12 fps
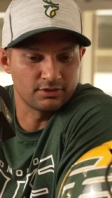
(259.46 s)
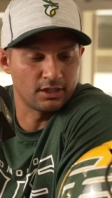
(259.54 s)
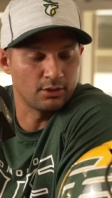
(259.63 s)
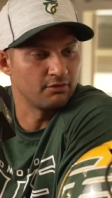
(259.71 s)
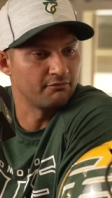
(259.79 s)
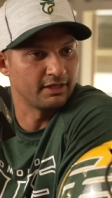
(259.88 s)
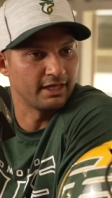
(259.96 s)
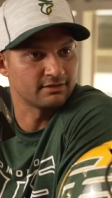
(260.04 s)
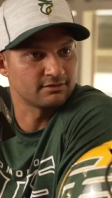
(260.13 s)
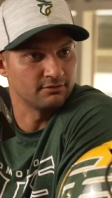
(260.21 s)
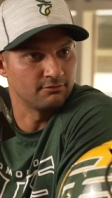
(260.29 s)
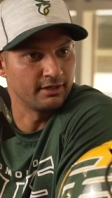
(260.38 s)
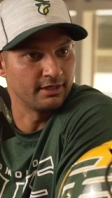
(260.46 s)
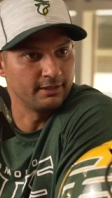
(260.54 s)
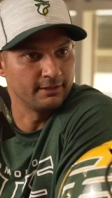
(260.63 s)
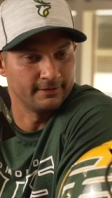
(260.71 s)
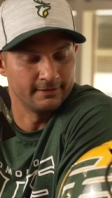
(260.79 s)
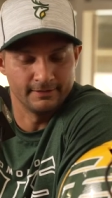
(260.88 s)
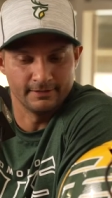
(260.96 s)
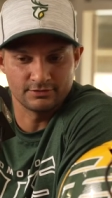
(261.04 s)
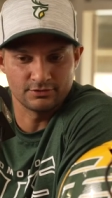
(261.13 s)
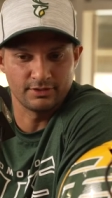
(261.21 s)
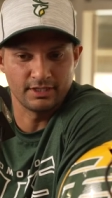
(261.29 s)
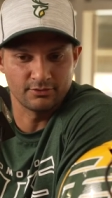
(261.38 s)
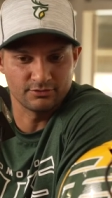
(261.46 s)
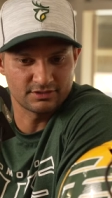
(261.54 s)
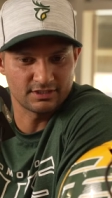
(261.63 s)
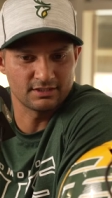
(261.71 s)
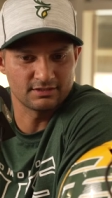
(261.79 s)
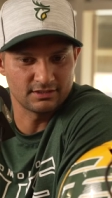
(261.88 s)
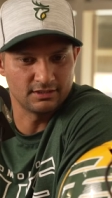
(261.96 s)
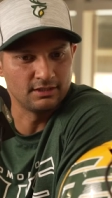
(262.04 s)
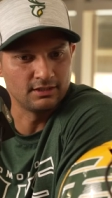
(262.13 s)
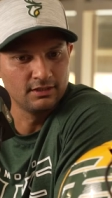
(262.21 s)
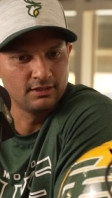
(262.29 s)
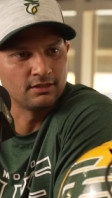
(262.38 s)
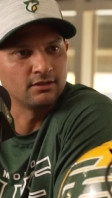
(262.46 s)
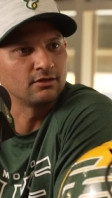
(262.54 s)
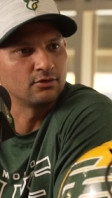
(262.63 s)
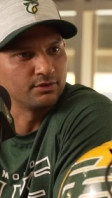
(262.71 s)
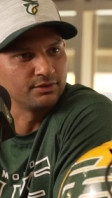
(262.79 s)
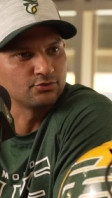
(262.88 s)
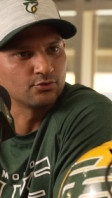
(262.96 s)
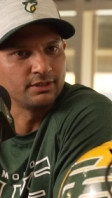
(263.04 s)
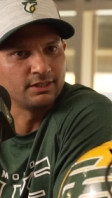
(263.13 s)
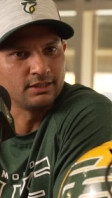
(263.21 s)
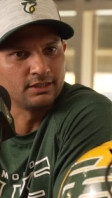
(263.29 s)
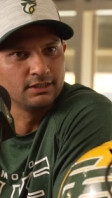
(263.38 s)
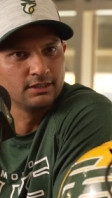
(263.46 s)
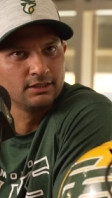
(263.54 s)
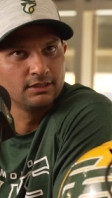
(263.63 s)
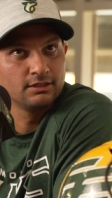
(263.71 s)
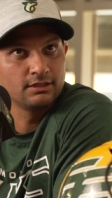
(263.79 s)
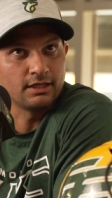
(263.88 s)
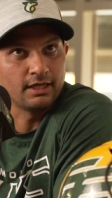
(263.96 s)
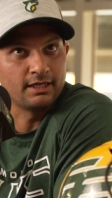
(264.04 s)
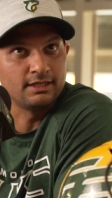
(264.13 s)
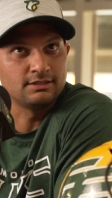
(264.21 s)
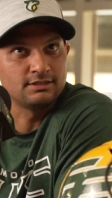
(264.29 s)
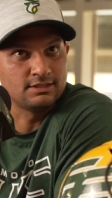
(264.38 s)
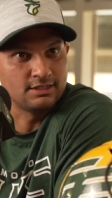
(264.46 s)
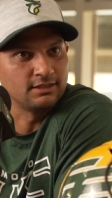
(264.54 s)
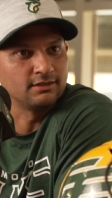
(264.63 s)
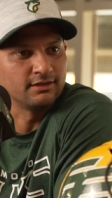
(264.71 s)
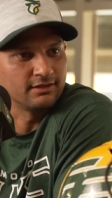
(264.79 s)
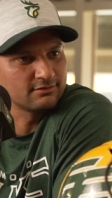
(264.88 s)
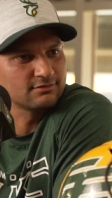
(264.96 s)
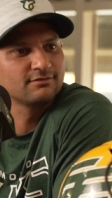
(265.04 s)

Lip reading: think I would have lasted, right? And so, yeah, I was second stint in Ottawa in 2018, yes.